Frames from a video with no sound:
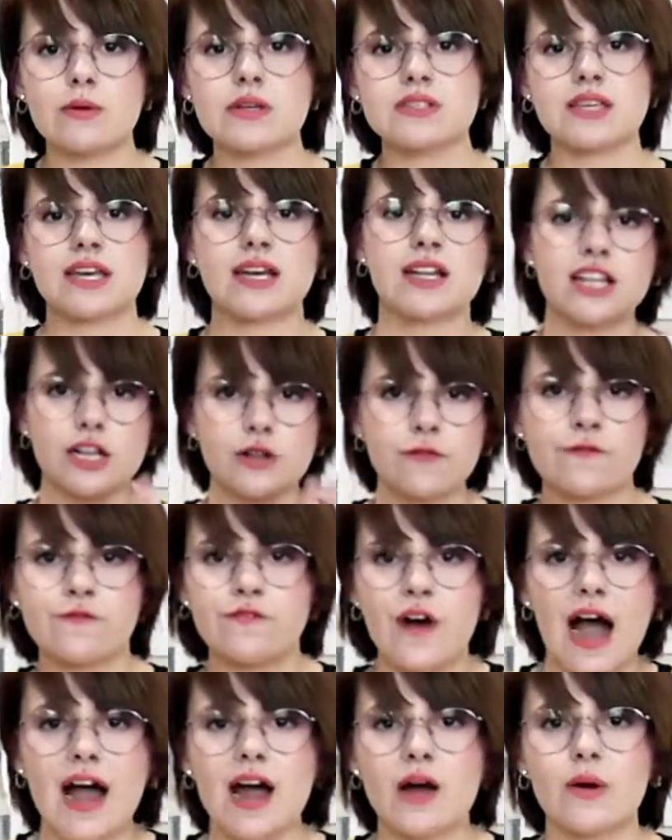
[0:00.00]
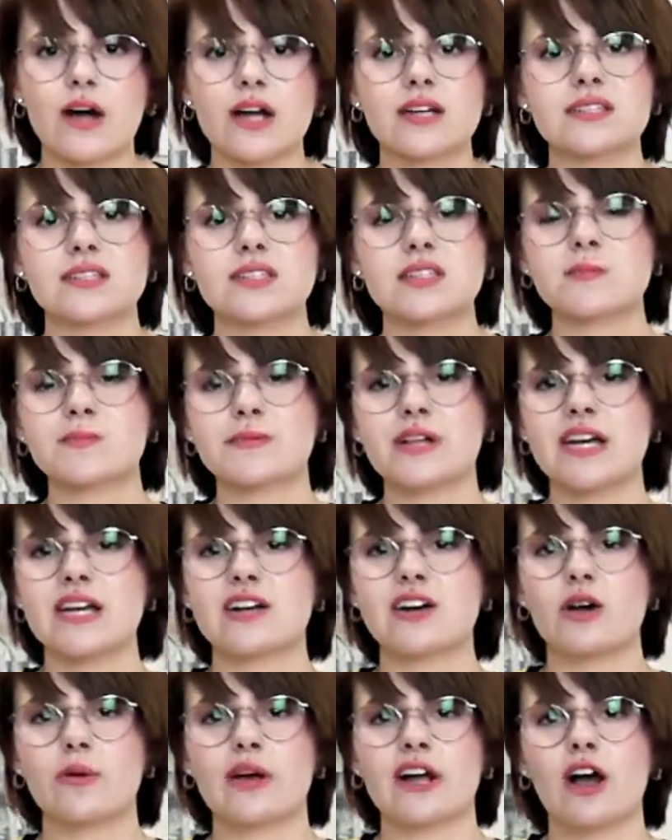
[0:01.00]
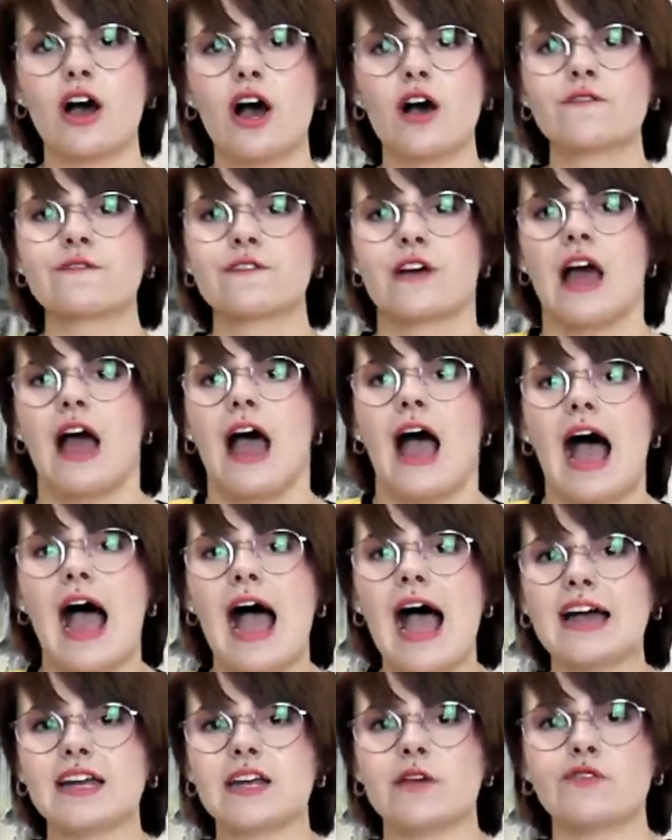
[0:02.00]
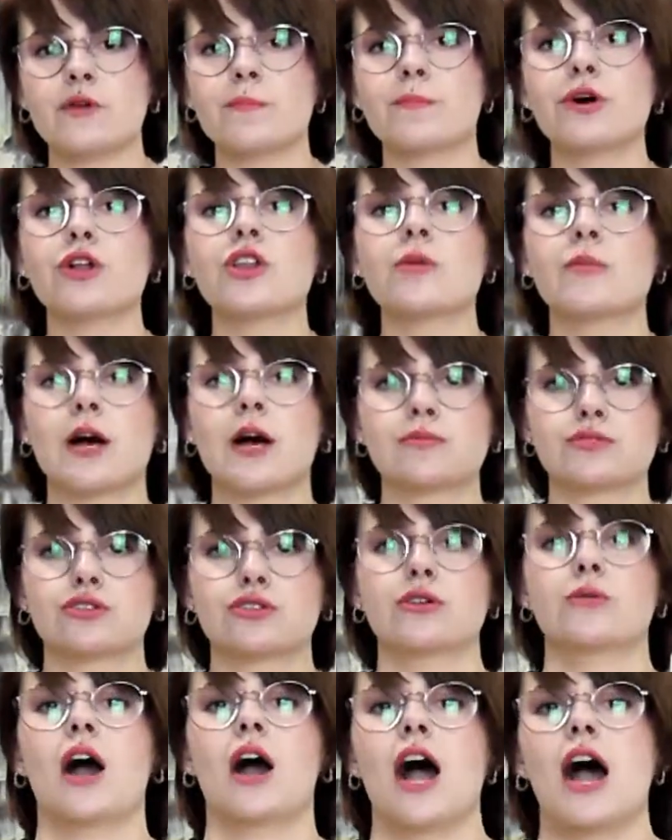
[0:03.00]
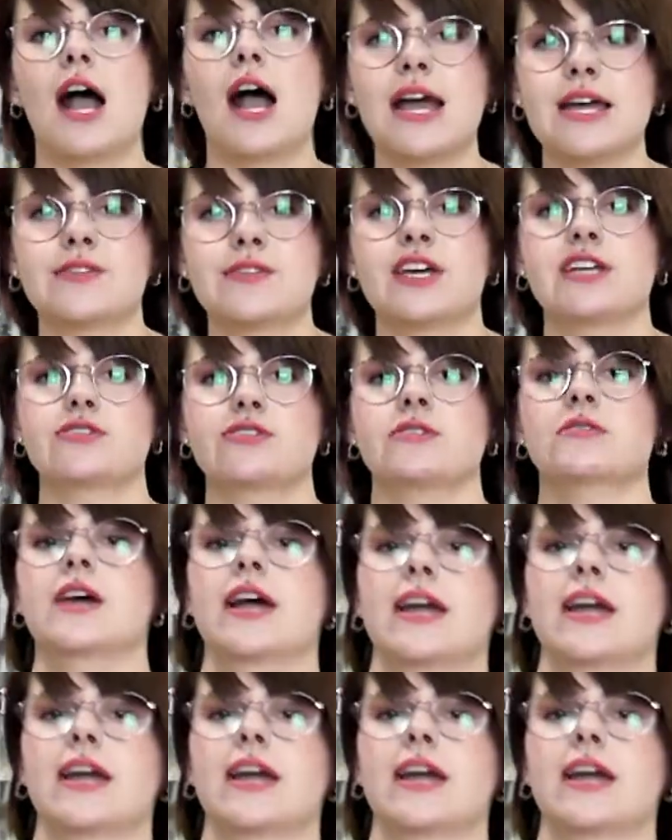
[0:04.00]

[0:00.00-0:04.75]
It was like a little fireworks display going off, and if you pull them up too high, they do